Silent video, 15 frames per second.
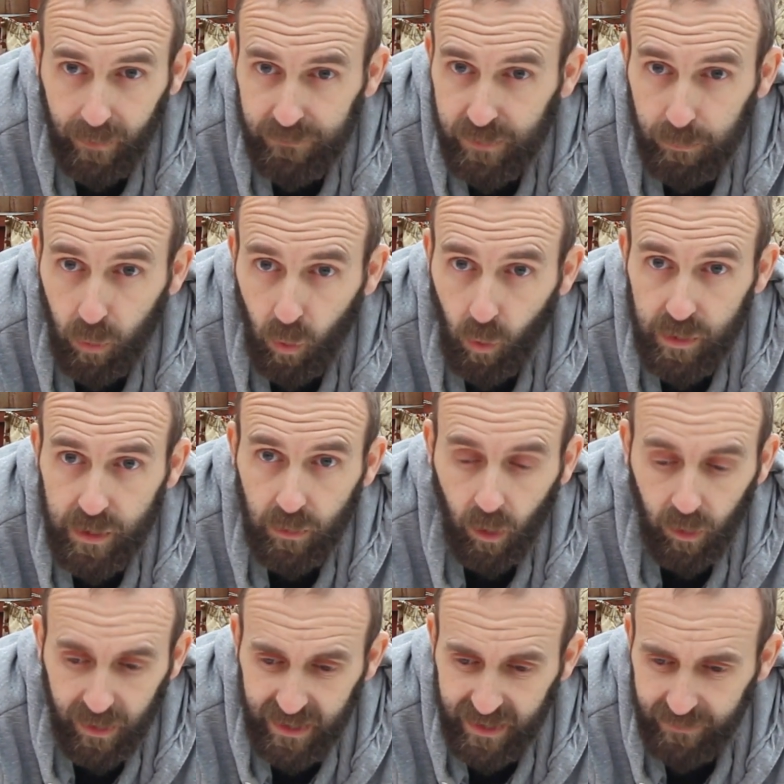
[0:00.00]
support you
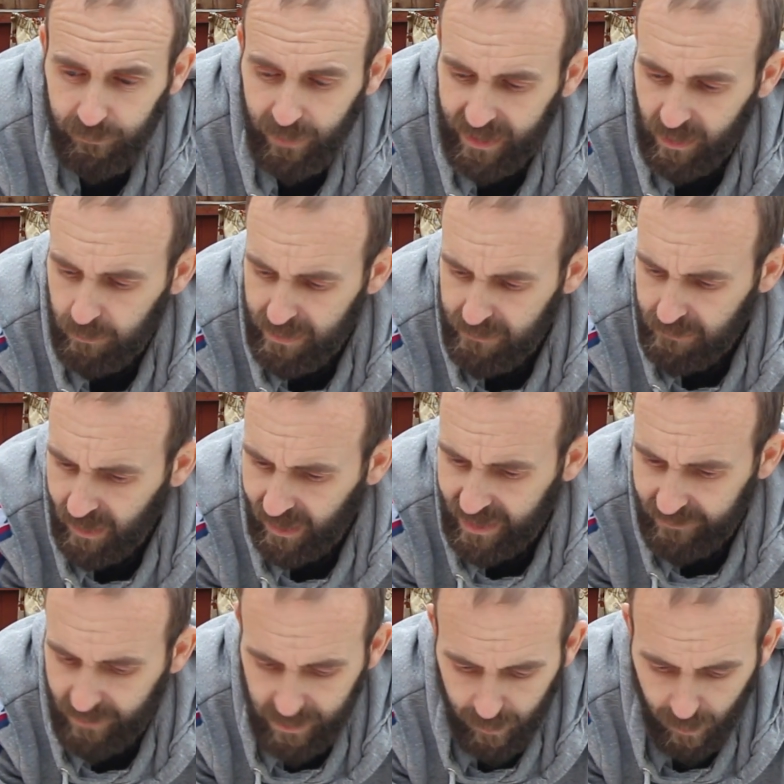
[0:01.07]
lot can give me would be
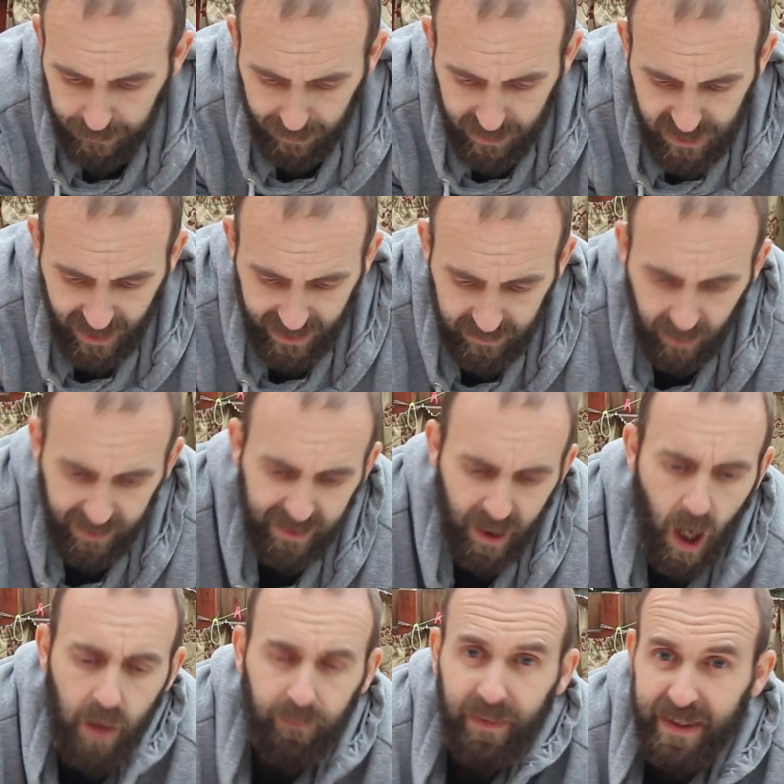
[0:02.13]
really very appreciated, and I can
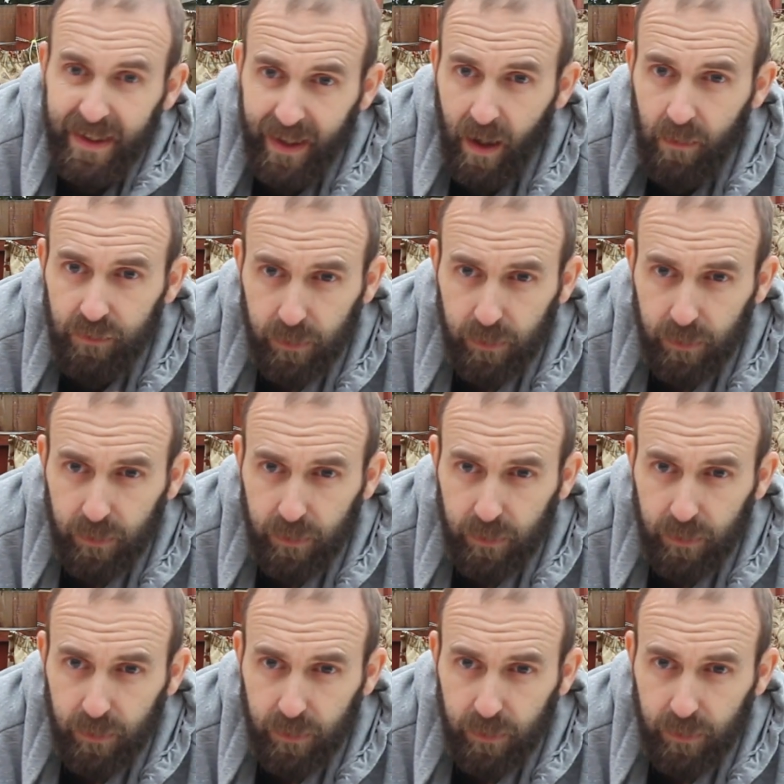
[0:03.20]
hopefully get out and